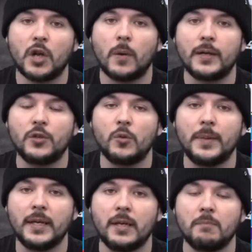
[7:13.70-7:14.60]
Is going to
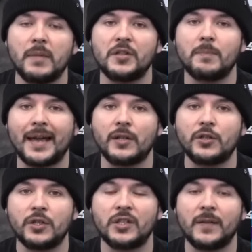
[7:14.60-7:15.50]
be
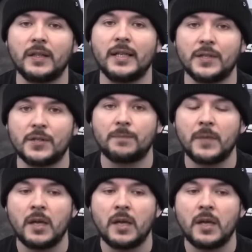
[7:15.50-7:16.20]
mismanaged to say the least.